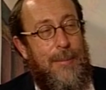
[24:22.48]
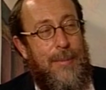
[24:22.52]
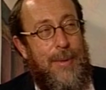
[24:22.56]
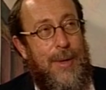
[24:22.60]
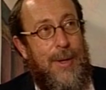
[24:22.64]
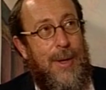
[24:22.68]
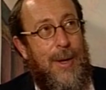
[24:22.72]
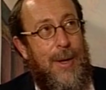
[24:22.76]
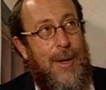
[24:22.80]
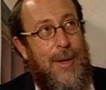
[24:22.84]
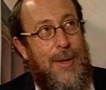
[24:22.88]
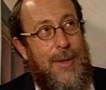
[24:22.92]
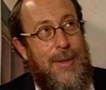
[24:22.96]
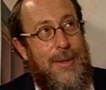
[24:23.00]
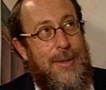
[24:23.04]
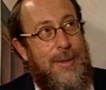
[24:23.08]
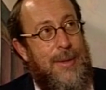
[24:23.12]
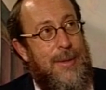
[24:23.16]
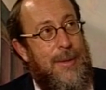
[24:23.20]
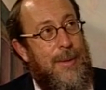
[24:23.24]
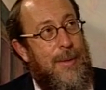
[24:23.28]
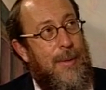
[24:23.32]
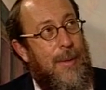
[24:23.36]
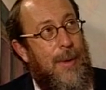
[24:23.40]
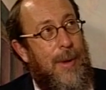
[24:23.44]

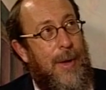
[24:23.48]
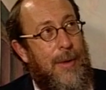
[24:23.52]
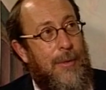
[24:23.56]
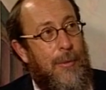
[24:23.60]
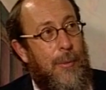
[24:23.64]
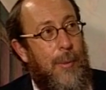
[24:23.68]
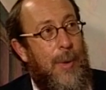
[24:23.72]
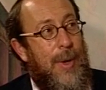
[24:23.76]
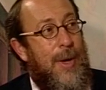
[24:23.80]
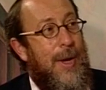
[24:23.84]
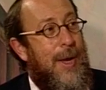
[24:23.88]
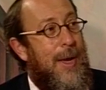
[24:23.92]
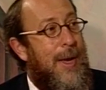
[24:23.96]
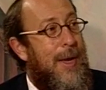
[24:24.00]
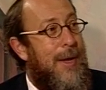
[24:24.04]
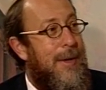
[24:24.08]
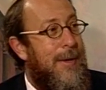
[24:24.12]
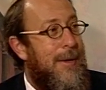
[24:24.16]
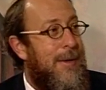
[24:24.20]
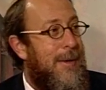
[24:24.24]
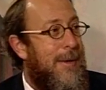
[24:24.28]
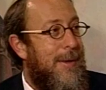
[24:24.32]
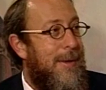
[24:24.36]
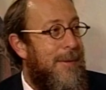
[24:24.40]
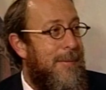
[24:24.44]
because on the one
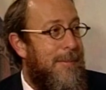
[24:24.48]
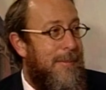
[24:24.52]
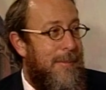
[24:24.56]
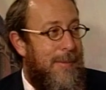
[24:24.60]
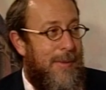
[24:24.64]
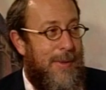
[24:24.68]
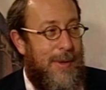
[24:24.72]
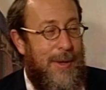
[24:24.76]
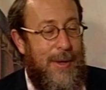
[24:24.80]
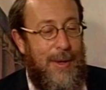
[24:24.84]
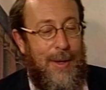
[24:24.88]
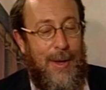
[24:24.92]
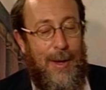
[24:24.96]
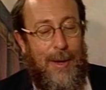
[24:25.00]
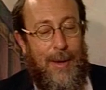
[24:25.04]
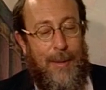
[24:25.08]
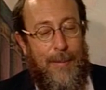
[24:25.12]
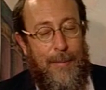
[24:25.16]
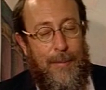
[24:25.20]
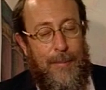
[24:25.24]
hand, the